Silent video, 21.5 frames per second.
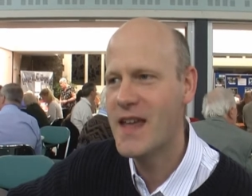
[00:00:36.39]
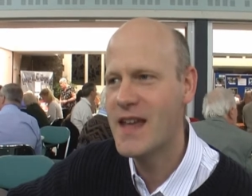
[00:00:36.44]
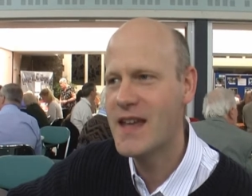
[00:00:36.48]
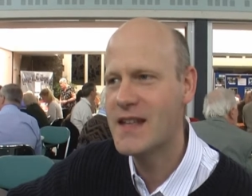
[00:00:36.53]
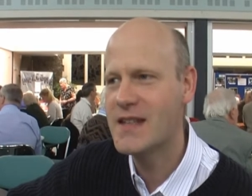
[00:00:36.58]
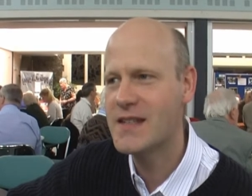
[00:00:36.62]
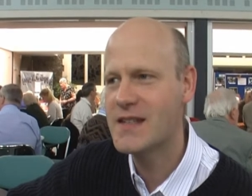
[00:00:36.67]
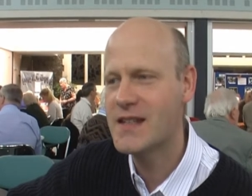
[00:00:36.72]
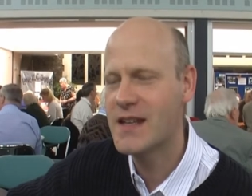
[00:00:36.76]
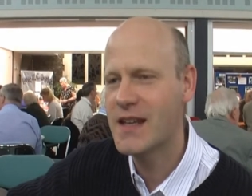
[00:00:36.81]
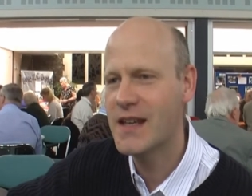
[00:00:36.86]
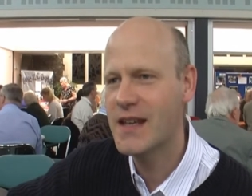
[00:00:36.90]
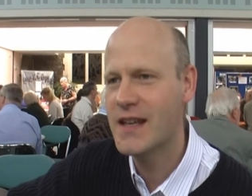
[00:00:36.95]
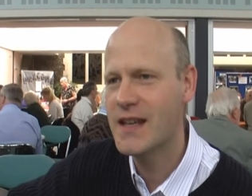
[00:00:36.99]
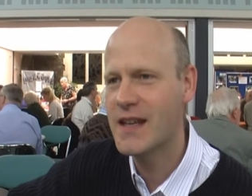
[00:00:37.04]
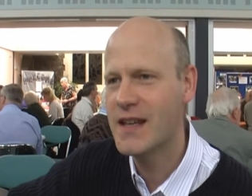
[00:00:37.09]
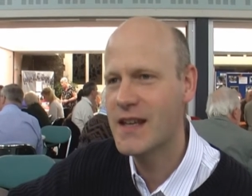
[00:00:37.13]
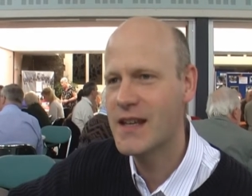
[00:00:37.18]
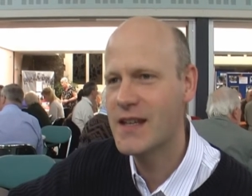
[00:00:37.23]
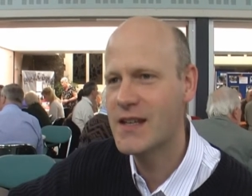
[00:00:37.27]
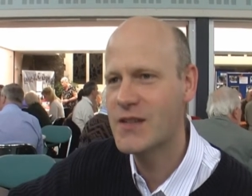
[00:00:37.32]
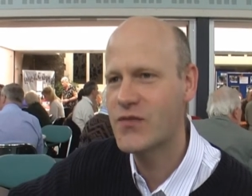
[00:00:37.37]
it
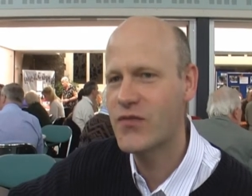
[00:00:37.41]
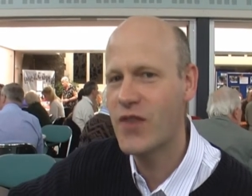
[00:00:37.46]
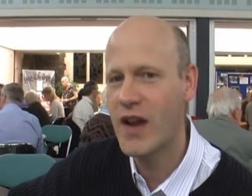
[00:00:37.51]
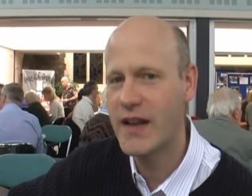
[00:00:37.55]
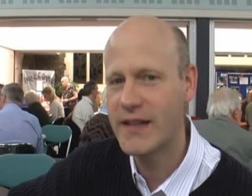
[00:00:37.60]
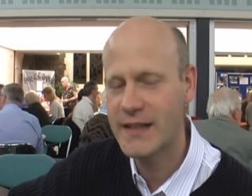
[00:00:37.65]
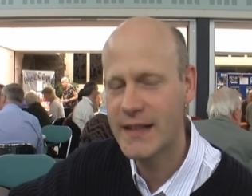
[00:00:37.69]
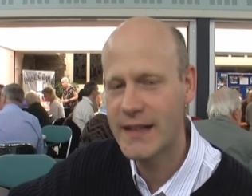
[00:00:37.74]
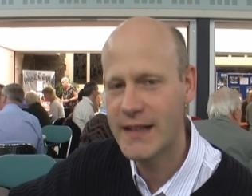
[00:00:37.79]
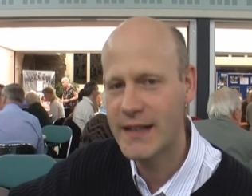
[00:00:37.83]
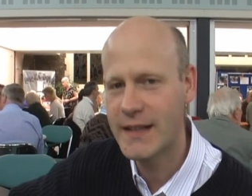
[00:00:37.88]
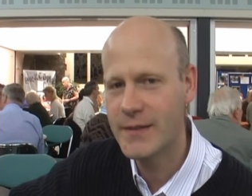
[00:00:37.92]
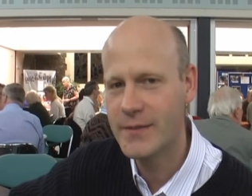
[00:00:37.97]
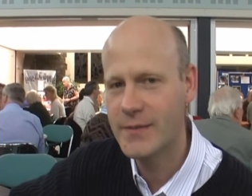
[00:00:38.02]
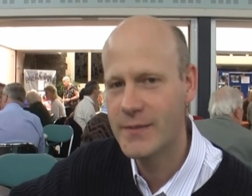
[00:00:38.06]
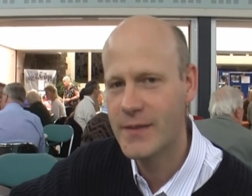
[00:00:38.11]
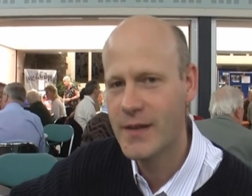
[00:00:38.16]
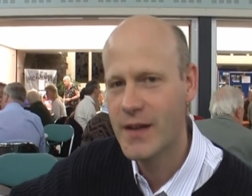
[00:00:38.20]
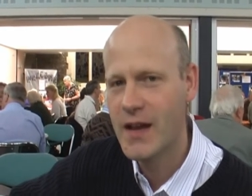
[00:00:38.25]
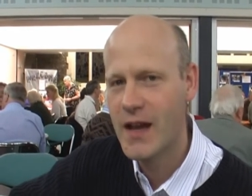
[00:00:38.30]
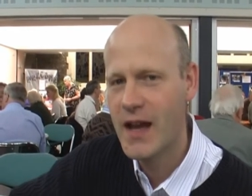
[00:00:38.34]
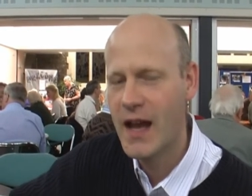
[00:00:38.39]
is friendly,
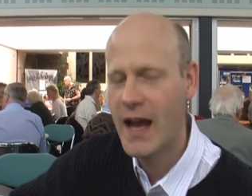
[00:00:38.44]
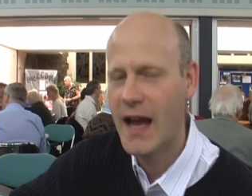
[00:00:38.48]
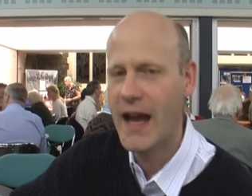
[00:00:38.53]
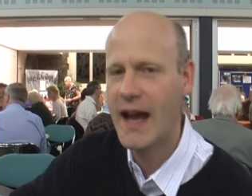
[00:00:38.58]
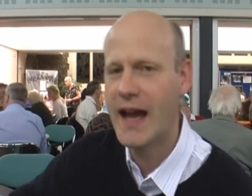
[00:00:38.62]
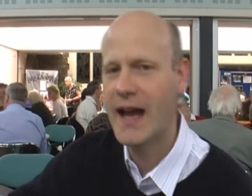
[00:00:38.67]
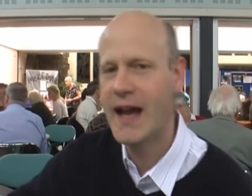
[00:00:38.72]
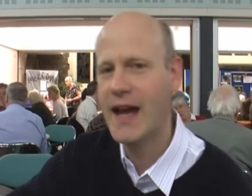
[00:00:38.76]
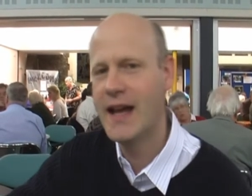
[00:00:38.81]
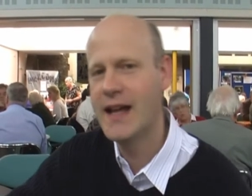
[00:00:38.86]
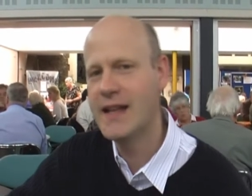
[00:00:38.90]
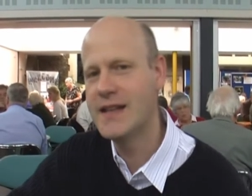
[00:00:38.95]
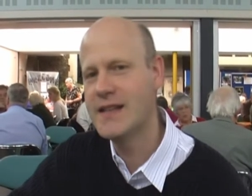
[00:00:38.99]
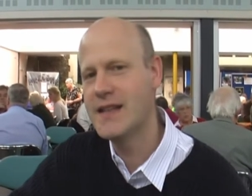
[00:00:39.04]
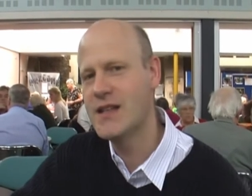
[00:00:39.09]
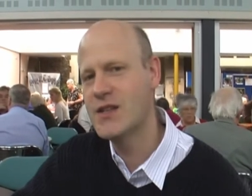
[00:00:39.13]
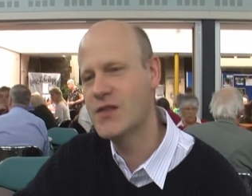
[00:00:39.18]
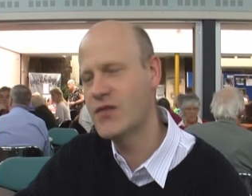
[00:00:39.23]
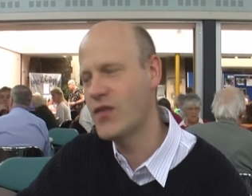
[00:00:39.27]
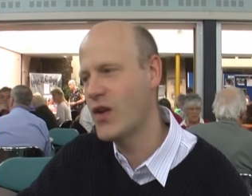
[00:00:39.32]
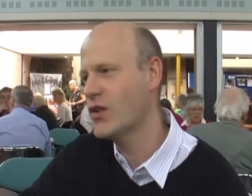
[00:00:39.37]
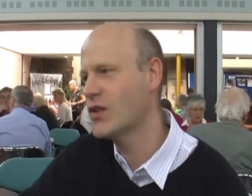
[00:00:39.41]
and
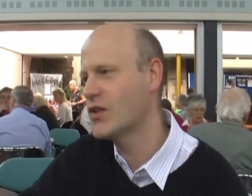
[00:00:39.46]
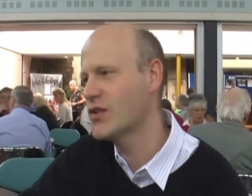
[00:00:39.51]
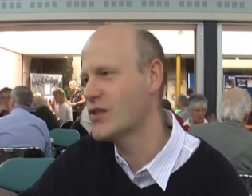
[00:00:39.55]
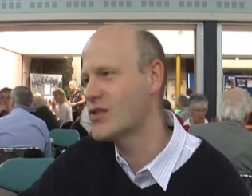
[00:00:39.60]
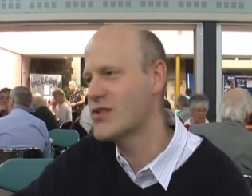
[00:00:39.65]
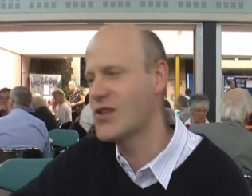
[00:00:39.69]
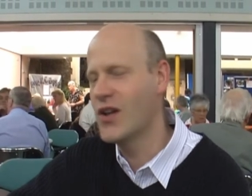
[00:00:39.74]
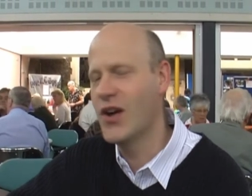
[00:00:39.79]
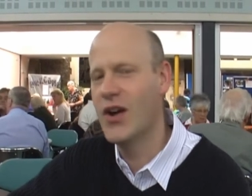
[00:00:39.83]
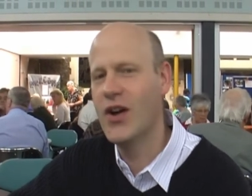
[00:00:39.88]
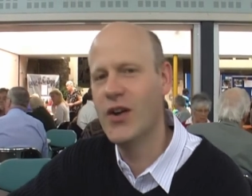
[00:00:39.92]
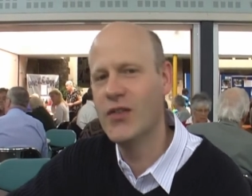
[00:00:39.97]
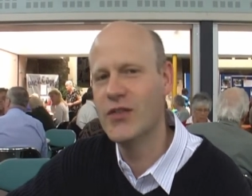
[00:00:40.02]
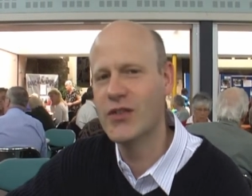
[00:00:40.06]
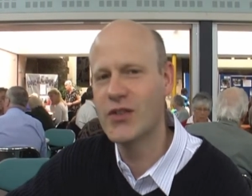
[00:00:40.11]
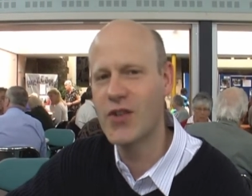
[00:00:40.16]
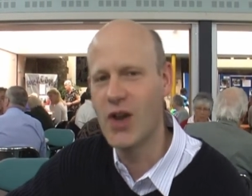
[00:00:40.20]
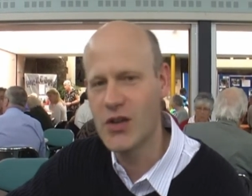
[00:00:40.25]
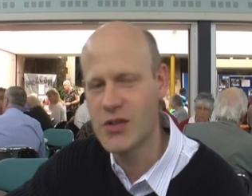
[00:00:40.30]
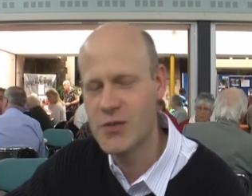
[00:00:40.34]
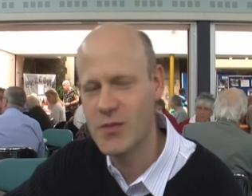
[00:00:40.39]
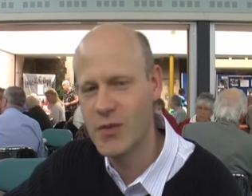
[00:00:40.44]
it's focused on the
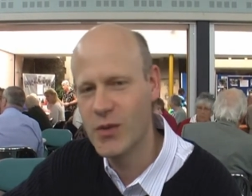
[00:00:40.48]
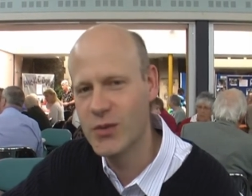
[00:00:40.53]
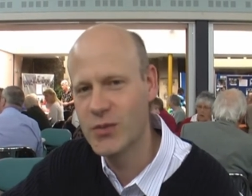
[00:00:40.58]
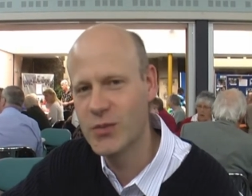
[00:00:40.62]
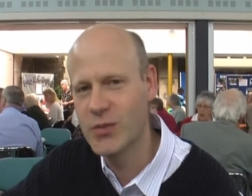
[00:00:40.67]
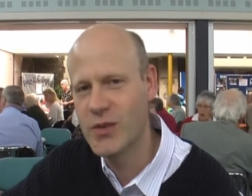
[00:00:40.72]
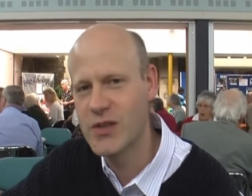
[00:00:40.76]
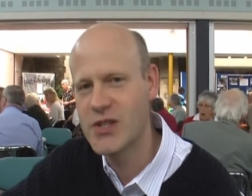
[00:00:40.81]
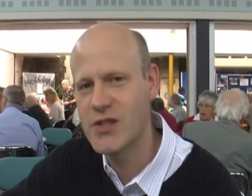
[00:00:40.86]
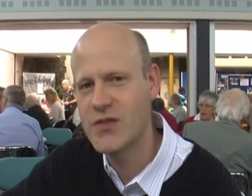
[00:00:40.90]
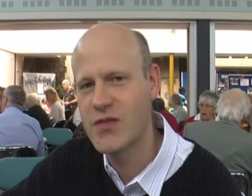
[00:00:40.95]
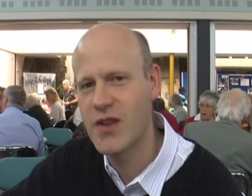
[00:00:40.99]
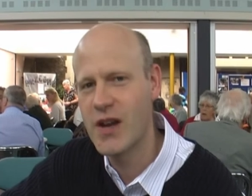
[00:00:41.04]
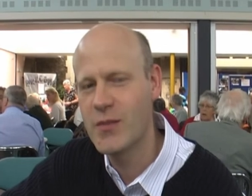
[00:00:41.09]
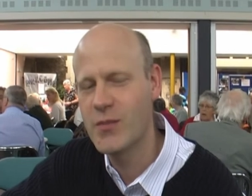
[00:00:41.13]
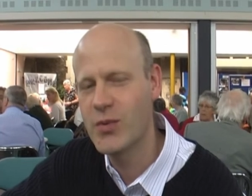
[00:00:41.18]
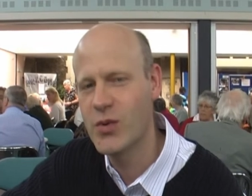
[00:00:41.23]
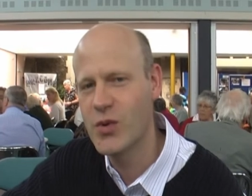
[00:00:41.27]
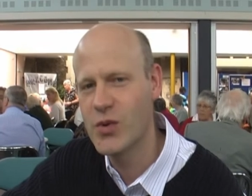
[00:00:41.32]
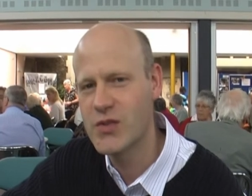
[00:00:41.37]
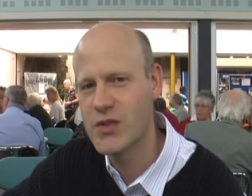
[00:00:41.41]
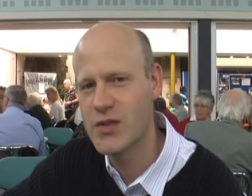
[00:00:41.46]
gospel, which is very
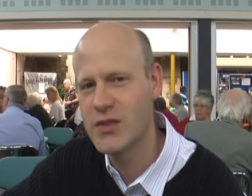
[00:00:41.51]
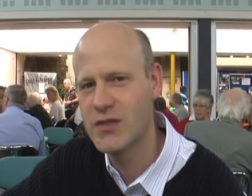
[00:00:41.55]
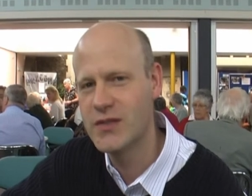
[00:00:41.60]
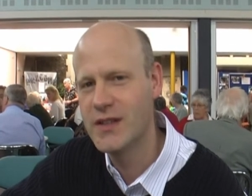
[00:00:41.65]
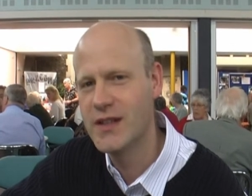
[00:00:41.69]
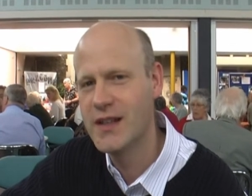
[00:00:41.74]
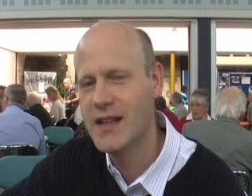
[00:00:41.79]
important,